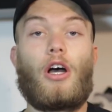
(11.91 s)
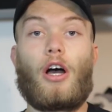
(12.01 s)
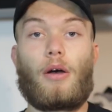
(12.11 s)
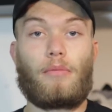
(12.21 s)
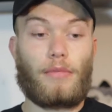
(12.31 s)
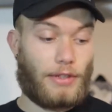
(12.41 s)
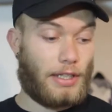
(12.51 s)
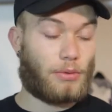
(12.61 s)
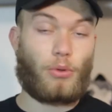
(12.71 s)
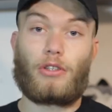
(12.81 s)
Um,
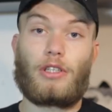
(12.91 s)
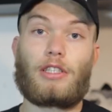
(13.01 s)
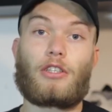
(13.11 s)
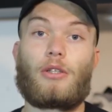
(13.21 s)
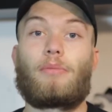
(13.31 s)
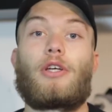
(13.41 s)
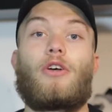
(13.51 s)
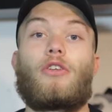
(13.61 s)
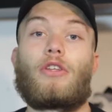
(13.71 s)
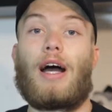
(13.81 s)
this one is going to be
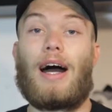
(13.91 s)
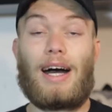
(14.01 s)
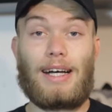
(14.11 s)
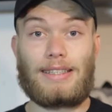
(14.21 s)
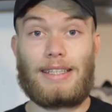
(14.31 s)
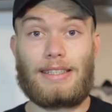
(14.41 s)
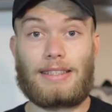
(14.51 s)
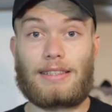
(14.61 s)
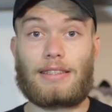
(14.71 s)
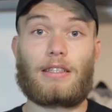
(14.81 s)
on
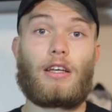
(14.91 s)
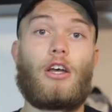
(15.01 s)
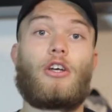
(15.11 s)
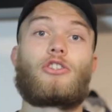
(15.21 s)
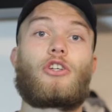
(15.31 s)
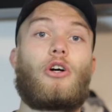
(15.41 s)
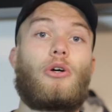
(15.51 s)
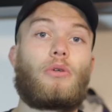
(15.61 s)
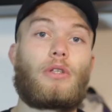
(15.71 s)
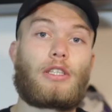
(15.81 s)
artists,
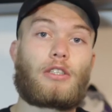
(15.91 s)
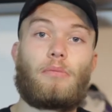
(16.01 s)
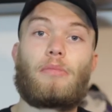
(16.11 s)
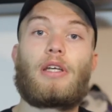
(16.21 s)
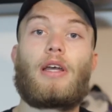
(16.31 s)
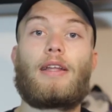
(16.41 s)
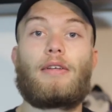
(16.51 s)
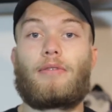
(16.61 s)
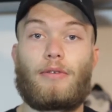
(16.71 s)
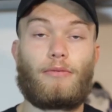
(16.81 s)
so this can be
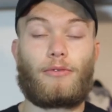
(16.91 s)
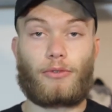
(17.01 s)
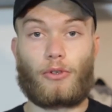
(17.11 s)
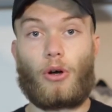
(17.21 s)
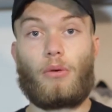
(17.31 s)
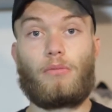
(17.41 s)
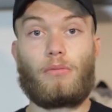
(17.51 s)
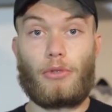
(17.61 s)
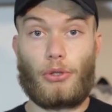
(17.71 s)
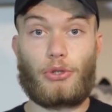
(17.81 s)
anything
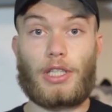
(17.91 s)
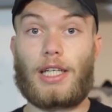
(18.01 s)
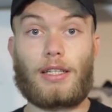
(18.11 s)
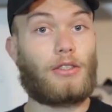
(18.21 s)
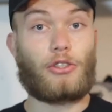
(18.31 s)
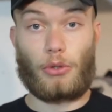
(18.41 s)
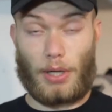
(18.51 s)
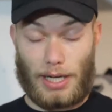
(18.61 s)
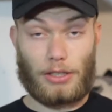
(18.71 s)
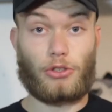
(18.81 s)
from music to
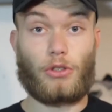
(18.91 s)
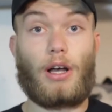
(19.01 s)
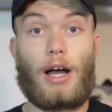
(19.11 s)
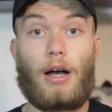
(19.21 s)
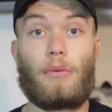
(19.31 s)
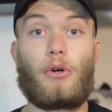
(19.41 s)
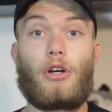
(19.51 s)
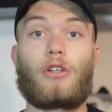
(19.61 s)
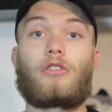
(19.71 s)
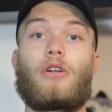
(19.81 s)
actual artwork.